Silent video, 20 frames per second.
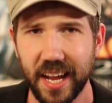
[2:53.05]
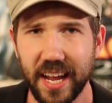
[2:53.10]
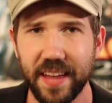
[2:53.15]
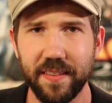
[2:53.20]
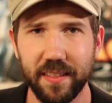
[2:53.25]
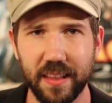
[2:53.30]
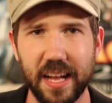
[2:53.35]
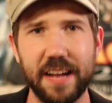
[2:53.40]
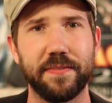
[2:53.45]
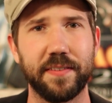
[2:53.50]
And
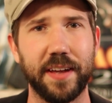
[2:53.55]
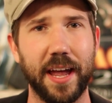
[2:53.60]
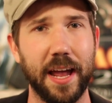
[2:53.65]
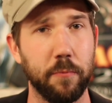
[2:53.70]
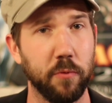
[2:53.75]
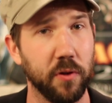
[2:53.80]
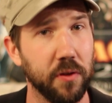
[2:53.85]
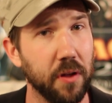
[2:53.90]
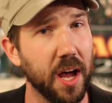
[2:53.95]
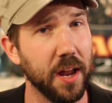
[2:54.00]
the life
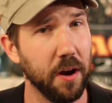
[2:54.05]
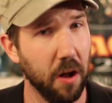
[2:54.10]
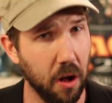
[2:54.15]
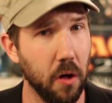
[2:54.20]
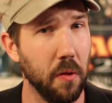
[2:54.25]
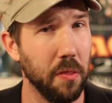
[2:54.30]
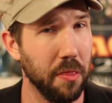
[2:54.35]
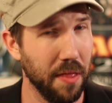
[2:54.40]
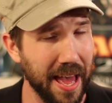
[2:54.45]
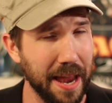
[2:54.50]
gain, while not
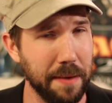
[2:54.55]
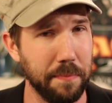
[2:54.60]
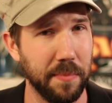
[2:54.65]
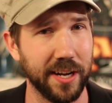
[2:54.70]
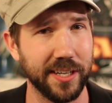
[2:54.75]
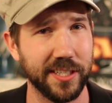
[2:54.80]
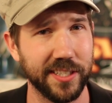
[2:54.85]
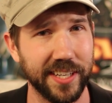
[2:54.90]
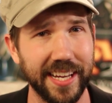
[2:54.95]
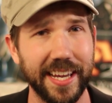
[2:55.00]
all that
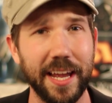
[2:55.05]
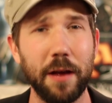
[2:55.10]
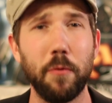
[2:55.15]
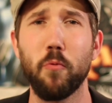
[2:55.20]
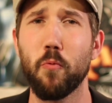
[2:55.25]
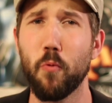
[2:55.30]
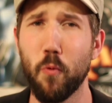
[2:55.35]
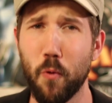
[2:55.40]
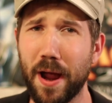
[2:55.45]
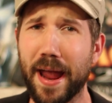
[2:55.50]
much, can
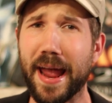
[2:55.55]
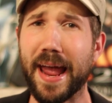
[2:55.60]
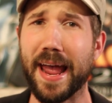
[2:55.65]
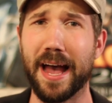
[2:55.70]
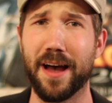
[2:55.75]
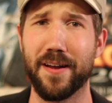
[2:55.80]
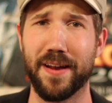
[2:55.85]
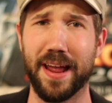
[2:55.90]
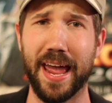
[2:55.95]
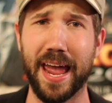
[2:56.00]
get way
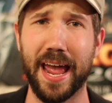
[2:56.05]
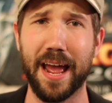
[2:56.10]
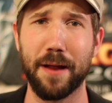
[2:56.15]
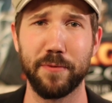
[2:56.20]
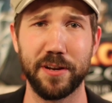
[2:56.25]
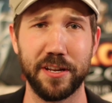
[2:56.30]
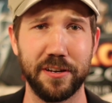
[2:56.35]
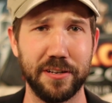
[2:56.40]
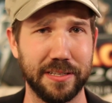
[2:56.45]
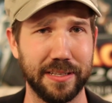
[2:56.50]
out of hand
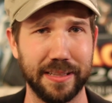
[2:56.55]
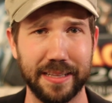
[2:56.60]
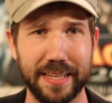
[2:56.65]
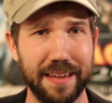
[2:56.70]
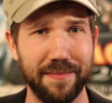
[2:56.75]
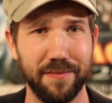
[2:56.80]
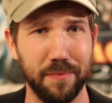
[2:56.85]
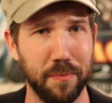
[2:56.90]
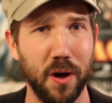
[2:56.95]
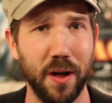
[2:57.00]
when you just
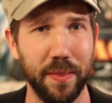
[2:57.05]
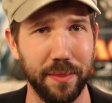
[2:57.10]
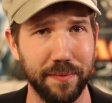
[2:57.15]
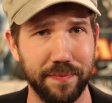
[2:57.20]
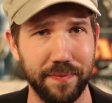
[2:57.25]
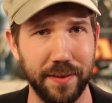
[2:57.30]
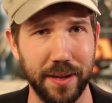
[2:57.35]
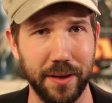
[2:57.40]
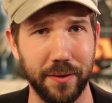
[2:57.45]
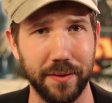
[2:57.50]
leave him on the
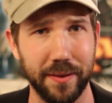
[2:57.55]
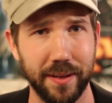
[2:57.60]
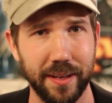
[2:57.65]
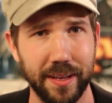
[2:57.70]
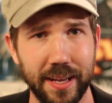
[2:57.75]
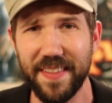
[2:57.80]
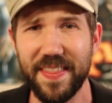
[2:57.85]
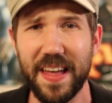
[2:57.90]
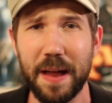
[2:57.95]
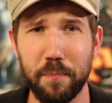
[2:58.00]
field.
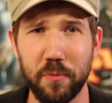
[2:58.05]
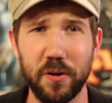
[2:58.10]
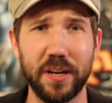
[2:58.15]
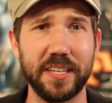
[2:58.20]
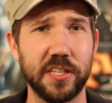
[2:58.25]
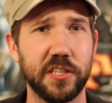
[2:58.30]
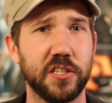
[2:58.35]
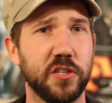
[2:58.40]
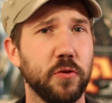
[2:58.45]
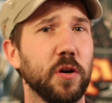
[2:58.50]
And that
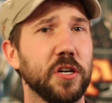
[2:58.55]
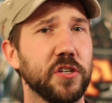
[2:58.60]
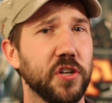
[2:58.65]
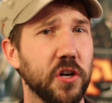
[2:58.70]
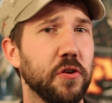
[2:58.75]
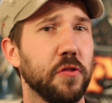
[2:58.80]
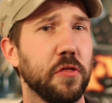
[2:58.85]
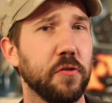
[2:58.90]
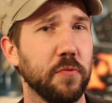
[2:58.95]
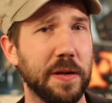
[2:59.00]
brings us to our
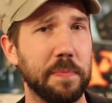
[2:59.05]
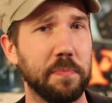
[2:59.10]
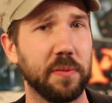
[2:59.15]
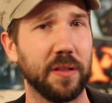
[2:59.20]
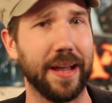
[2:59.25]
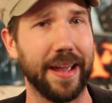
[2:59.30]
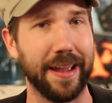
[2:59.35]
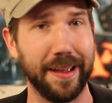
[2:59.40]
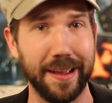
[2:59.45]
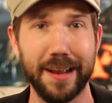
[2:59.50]
turn 3
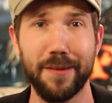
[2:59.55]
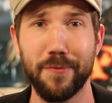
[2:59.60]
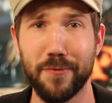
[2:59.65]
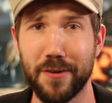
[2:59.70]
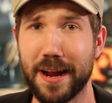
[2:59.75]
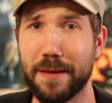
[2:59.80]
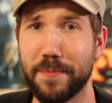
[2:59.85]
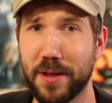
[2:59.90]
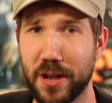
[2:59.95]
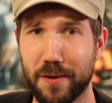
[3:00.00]
play, and
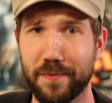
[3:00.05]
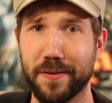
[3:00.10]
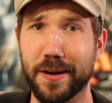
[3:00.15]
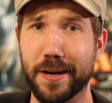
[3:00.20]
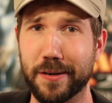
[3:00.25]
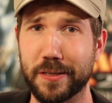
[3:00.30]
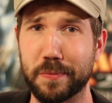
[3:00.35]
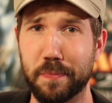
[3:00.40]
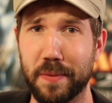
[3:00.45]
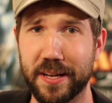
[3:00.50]
Rami over
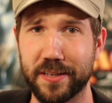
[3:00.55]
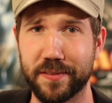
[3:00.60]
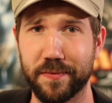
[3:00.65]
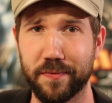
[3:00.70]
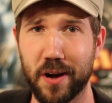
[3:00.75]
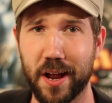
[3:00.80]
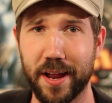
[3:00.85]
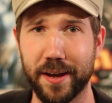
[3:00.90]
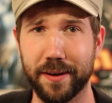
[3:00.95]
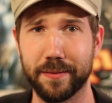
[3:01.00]
here is best
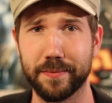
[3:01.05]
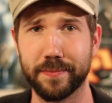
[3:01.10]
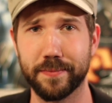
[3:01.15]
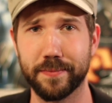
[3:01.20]
friend.